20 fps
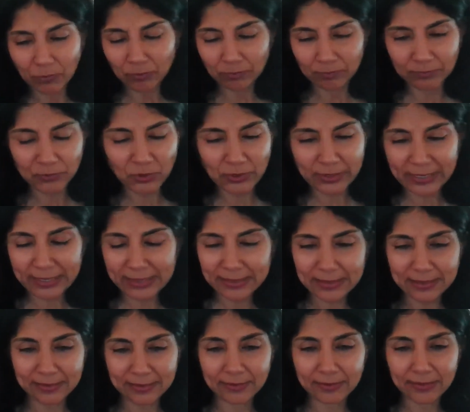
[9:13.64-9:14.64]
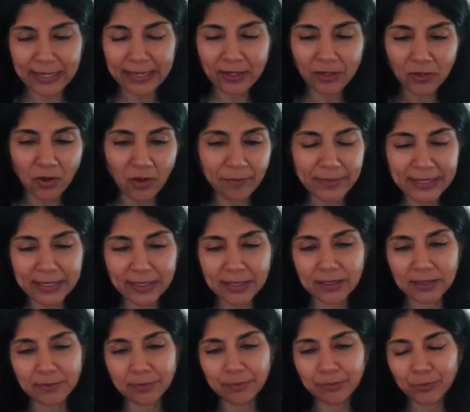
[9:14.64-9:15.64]
so there's economic,
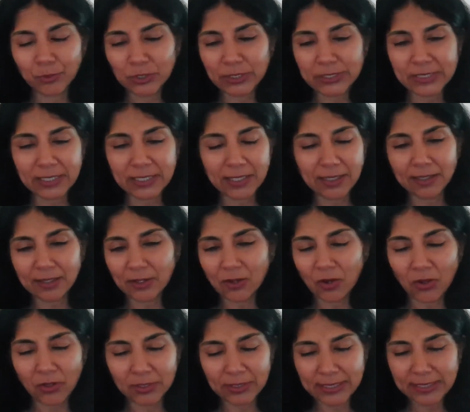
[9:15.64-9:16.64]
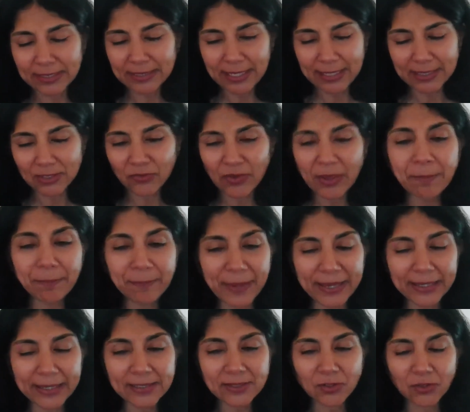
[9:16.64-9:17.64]
political, and all these kinds of
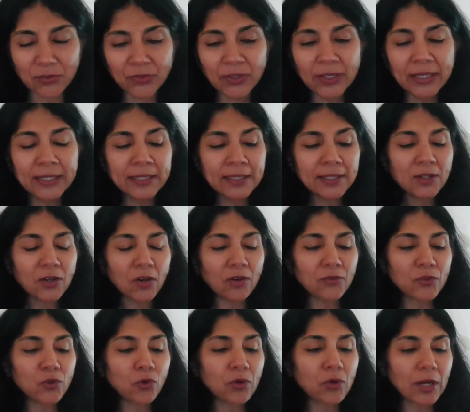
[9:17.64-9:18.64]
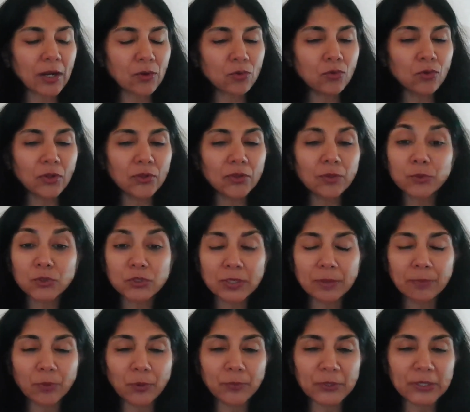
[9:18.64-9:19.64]
impacts of Dogra rule on the
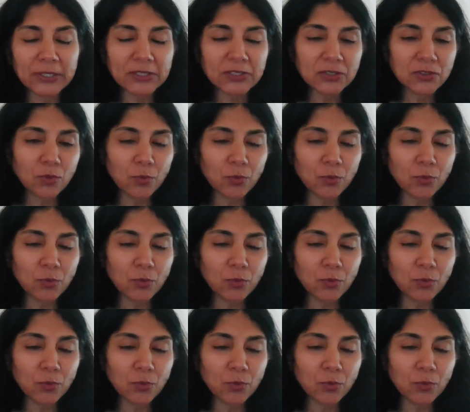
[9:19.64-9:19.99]
Muslim population.